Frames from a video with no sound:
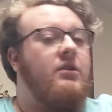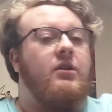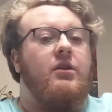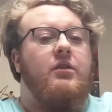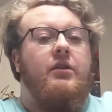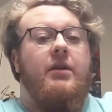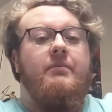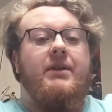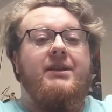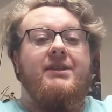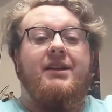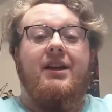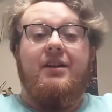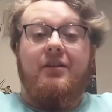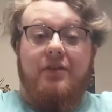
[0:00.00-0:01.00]
not great
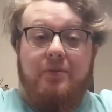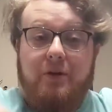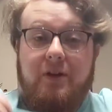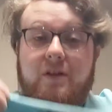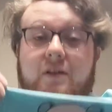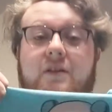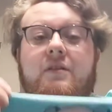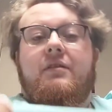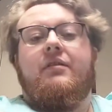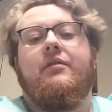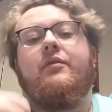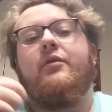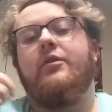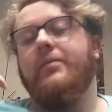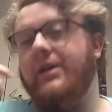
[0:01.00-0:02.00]
mental health week
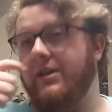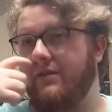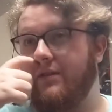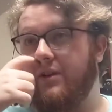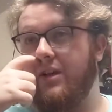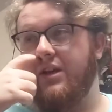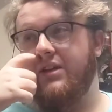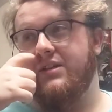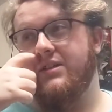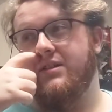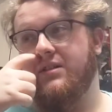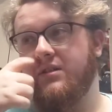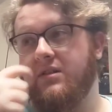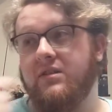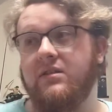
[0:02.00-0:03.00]
for the past few days, and